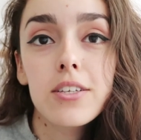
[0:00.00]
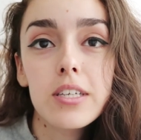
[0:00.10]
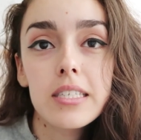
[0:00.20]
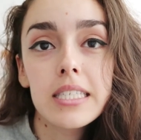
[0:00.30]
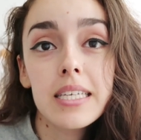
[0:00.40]
it.
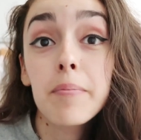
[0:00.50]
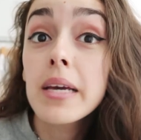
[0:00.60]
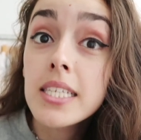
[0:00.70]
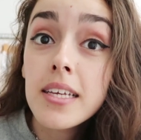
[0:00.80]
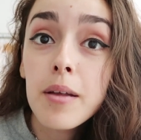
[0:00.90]
She's
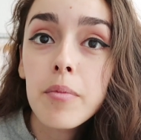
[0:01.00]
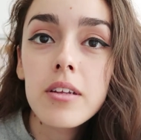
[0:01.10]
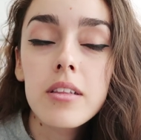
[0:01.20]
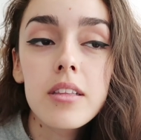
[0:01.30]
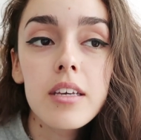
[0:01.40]
amazing. I'm
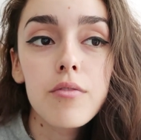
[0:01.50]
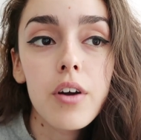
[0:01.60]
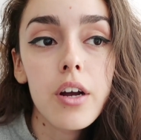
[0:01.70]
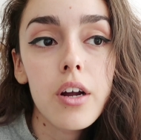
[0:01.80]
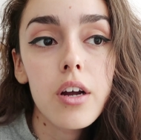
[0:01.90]
gonna leave
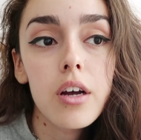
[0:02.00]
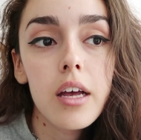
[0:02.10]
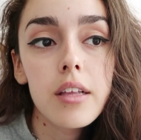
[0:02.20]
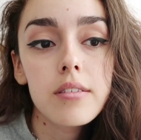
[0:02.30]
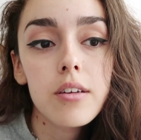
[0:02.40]
her
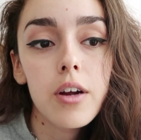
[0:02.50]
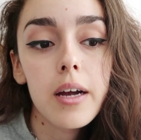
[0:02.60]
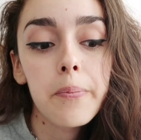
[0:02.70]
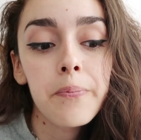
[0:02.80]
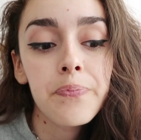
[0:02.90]

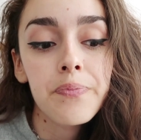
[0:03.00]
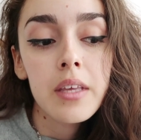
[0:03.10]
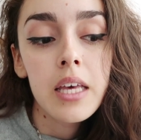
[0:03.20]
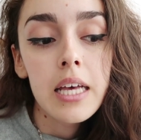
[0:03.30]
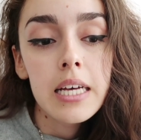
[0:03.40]
Instagram
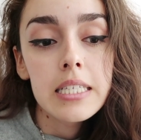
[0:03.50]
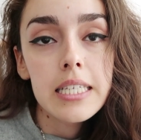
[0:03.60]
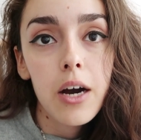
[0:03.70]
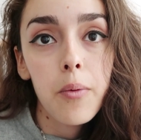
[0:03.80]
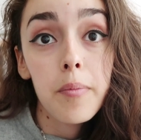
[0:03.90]

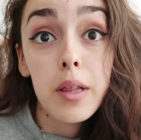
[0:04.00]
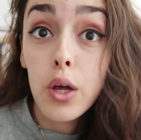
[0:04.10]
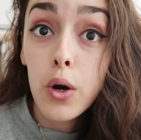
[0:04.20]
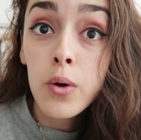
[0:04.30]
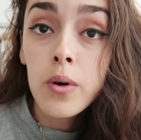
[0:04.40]
down
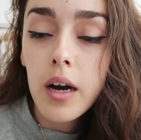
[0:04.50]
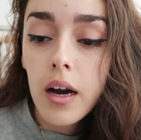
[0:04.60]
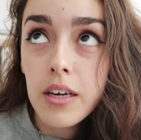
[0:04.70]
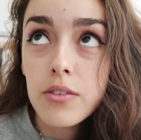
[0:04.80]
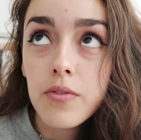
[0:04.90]
below.
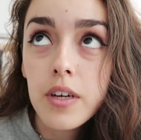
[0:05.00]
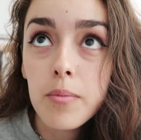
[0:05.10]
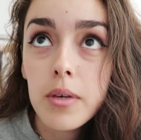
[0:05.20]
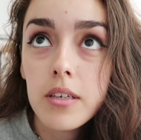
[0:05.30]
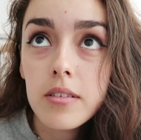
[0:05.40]
It's funny
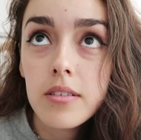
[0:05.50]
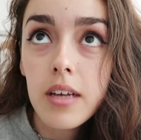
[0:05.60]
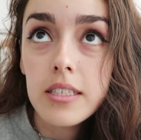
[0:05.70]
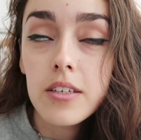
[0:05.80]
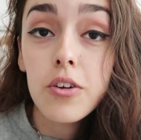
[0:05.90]
because
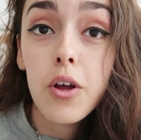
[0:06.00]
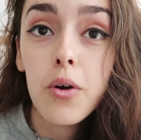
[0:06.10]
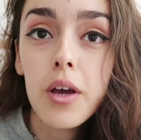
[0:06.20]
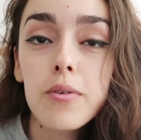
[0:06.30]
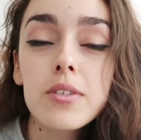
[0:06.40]
I didn't know
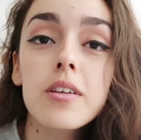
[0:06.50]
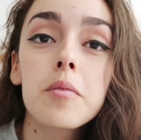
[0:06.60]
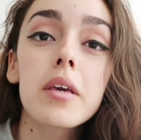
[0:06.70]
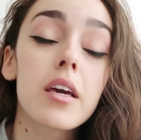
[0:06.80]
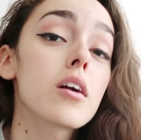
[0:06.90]
it was gonna
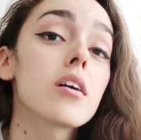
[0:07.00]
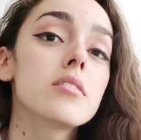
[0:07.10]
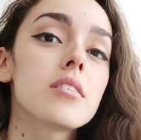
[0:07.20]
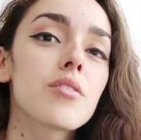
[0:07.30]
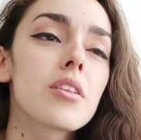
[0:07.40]
be her
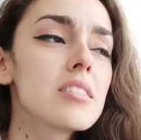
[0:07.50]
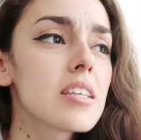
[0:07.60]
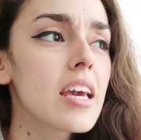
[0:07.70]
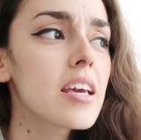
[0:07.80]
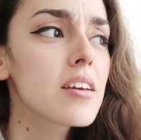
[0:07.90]
till the
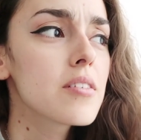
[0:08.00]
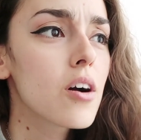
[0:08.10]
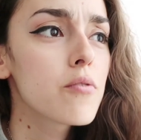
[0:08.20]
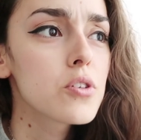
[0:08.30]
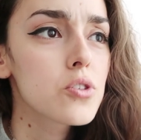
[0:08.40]
day
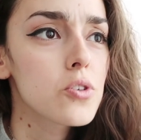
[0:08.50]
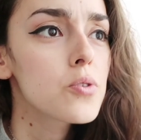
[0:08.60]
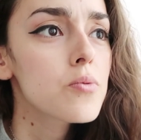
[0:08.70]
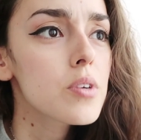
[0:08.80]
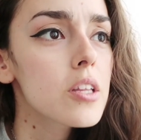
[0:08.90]
of the
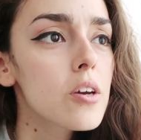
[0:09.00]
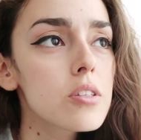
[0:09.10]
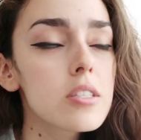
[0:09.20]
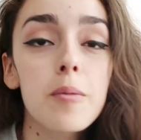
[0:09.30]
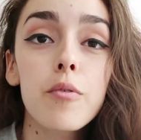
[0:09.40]
shoot, really, or
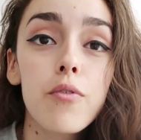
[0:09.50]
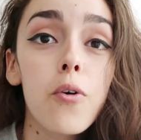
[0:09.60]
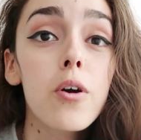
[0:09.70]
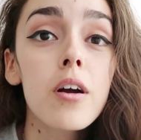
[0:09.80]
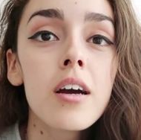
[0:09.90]
the day
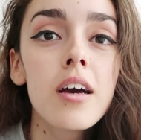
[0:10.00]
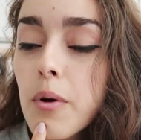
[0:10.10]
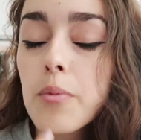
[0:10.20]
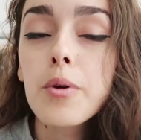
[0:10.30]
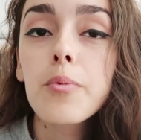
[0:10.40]
before,
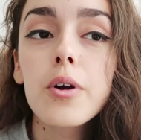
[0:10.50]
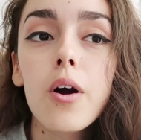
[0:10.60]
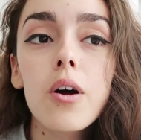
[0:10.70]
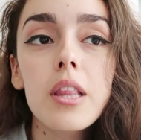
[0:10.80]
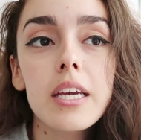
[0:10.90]
when we were
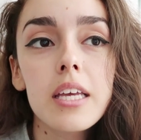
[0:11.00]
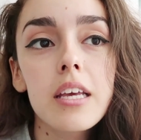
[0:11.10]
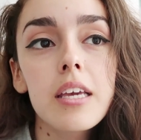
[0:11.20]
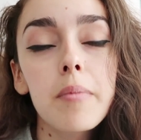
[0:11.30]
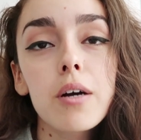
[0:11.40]
all like in an
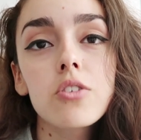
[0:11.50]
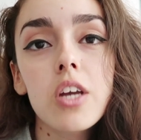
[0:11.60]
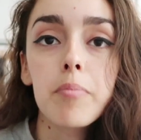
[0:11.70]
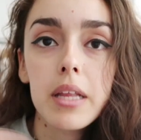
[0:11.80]
email chain